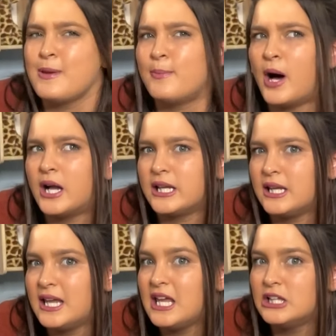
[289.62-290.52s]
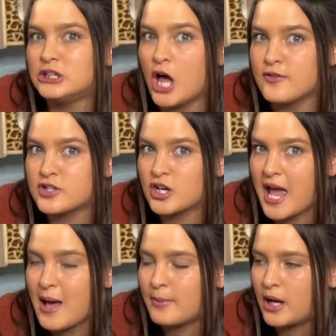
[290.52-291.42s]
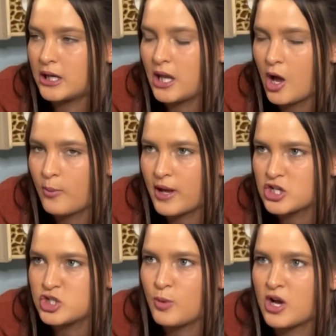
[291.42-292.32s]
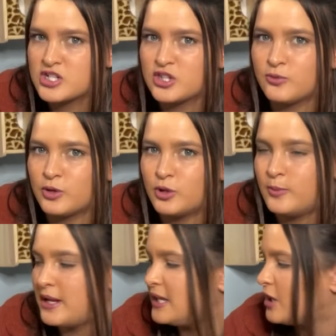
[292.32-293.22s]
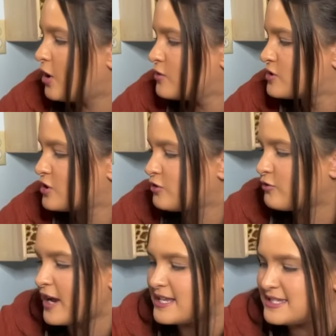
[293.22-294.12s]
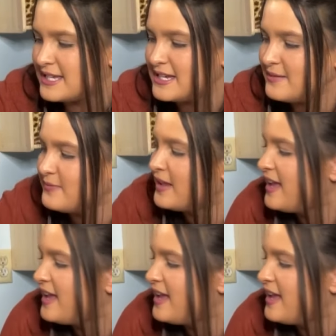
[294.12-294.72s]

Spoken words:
Bonnie. He loves our cat Bonnie. Oh my gosh, she walks in the room and he goes crazy.